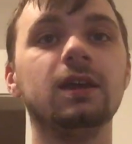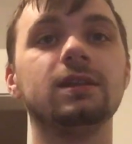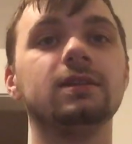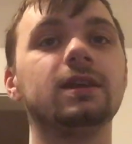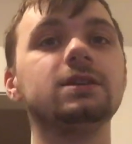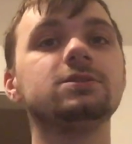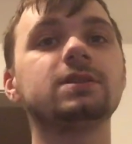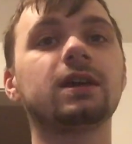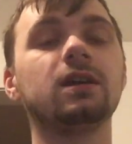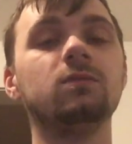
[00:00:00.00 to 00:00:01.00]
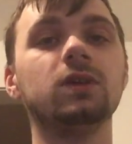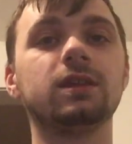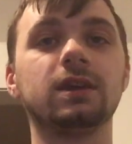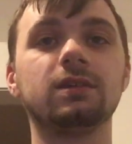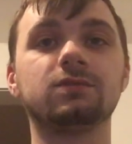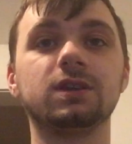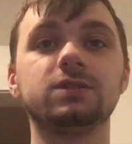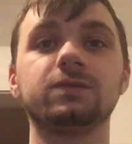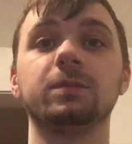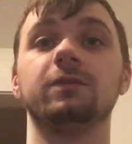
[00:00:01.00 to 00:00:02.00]
The dangers that come with it can
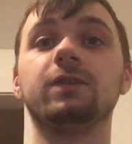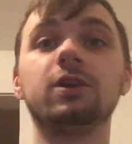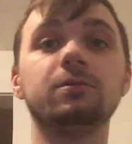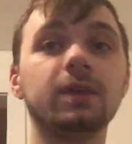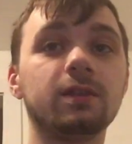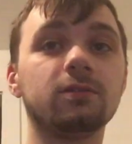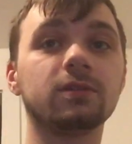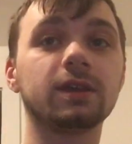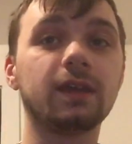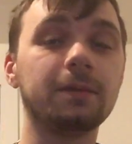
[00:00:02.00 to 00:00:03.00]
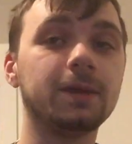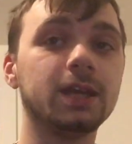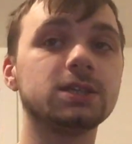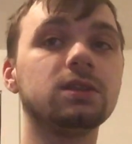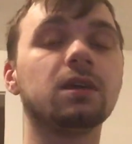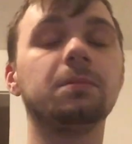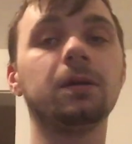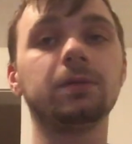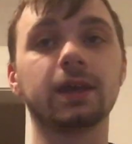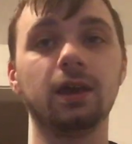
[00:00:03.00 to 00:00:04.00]
range from environmental contamination to
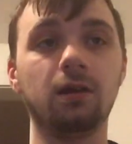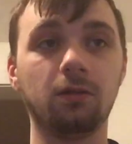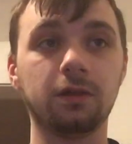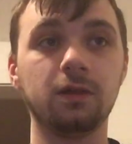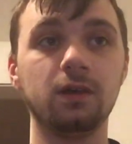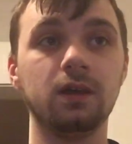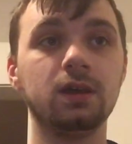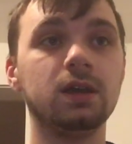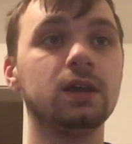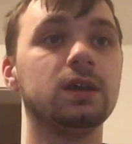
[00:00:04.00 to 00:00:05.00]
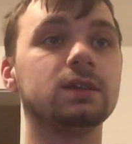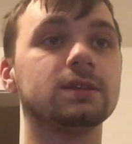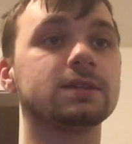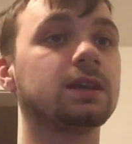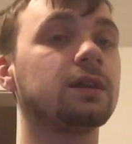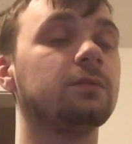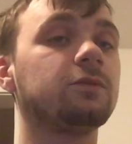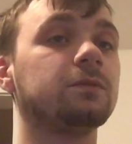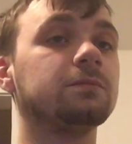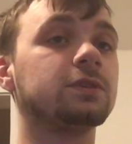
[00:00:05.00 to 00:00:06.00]
public health. This can come
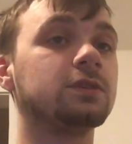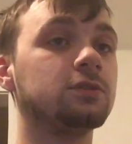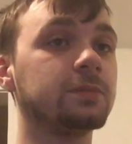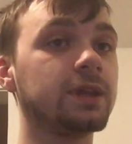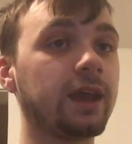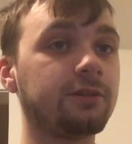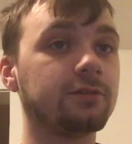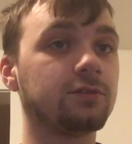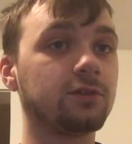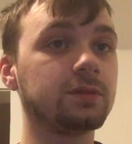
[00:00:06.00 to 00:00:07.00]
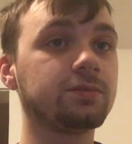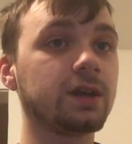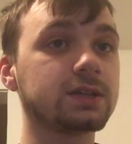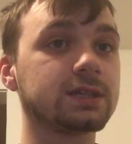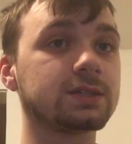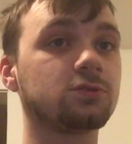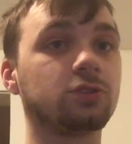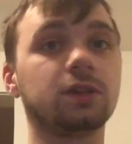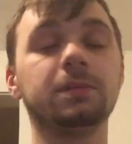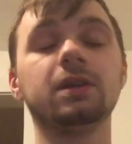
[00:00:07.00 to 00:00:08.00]
from human error during the process,
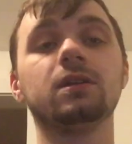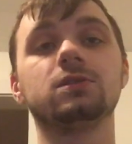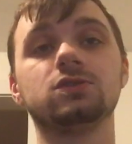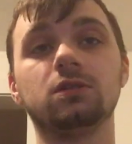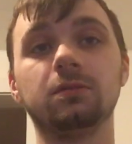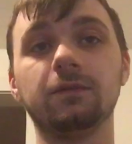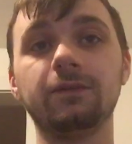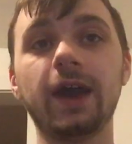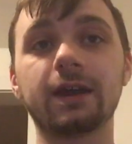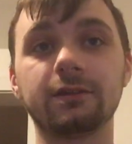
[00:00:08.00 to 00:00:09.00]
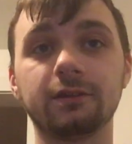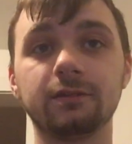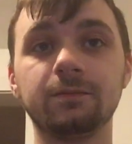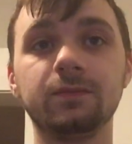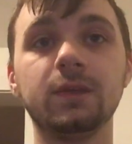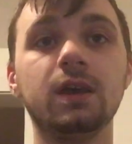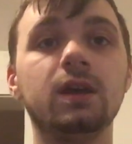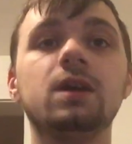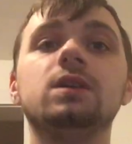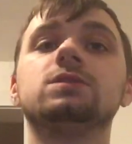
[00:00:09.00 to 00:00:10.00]
or it can be an uncontrollable factor.
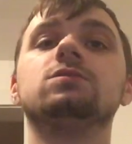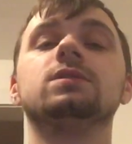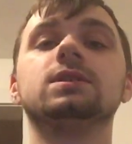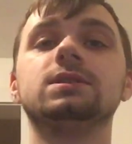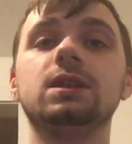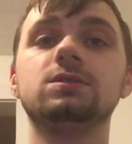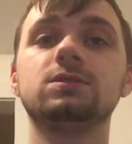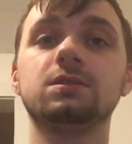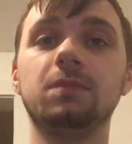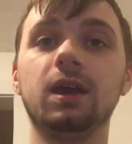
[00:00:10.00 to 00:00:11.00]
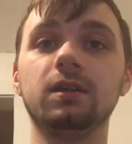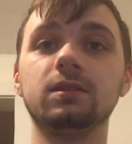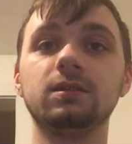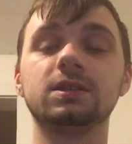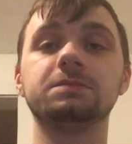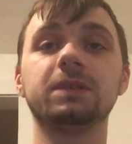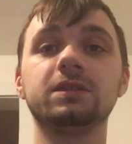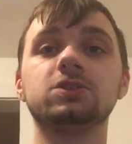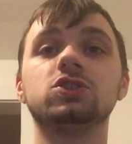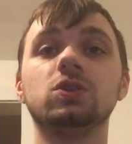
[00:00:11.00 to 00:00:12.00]
So with these dangers in mind, this
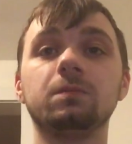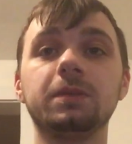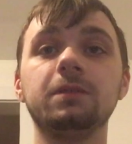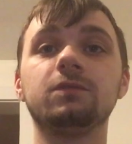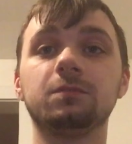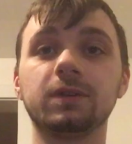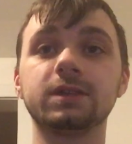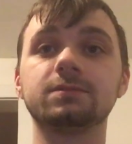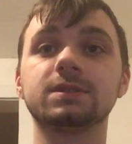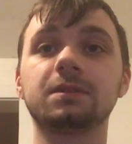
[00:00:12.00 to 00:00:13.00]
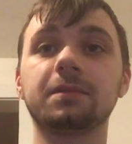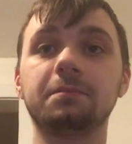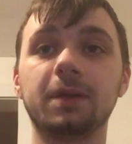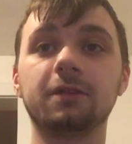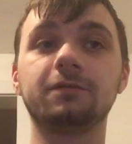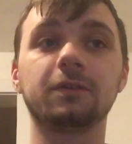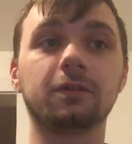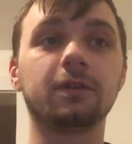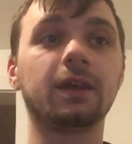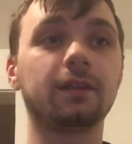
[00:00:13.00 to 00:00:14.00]
method should be replaced with something better
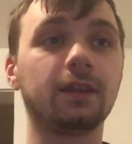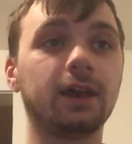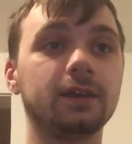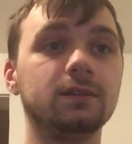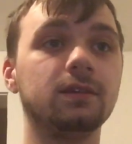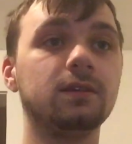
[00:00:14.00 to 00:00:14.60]
further down the line.